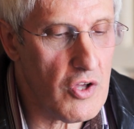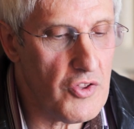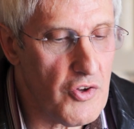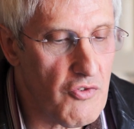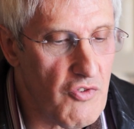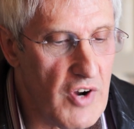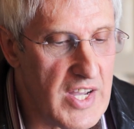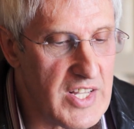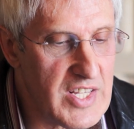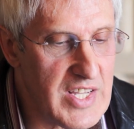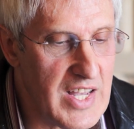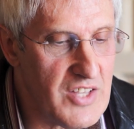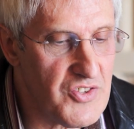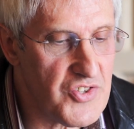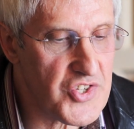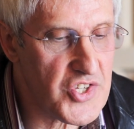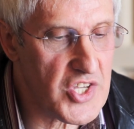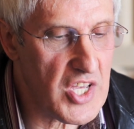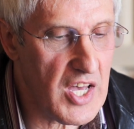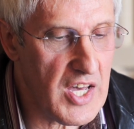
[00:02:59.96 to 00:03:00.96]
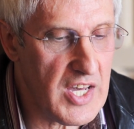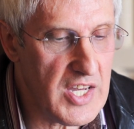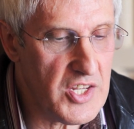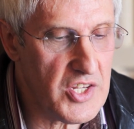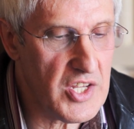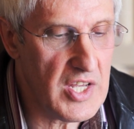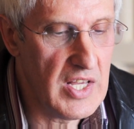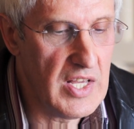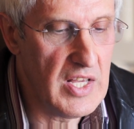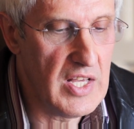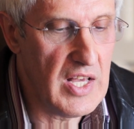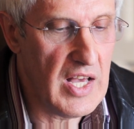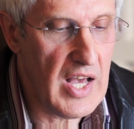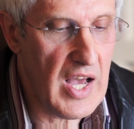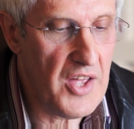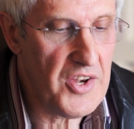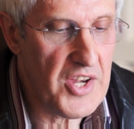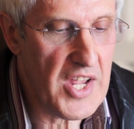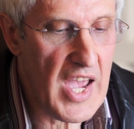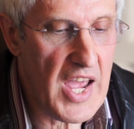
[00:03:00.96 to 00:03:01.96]
on the right hand side,
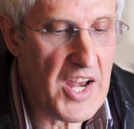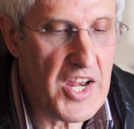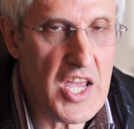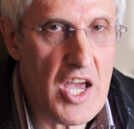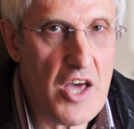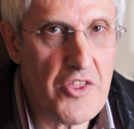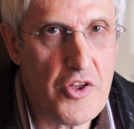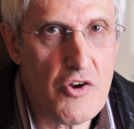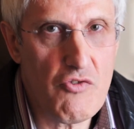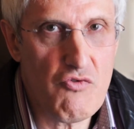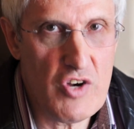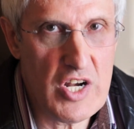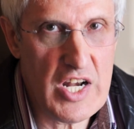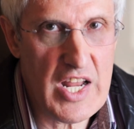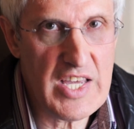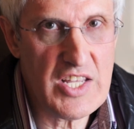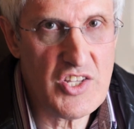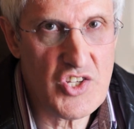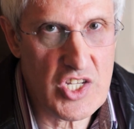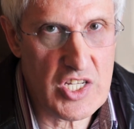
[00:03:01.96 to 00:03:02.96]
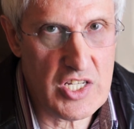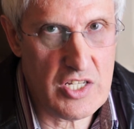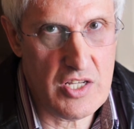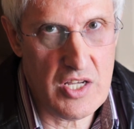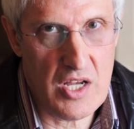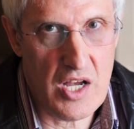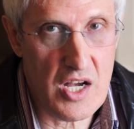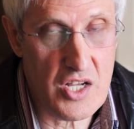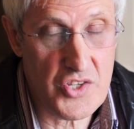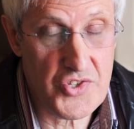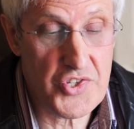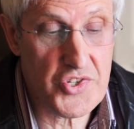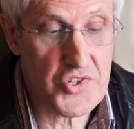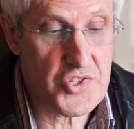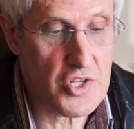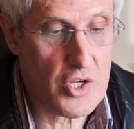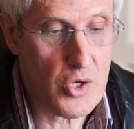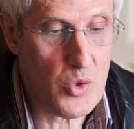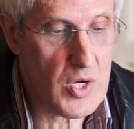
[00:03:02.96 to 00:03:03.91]
and any other related answers to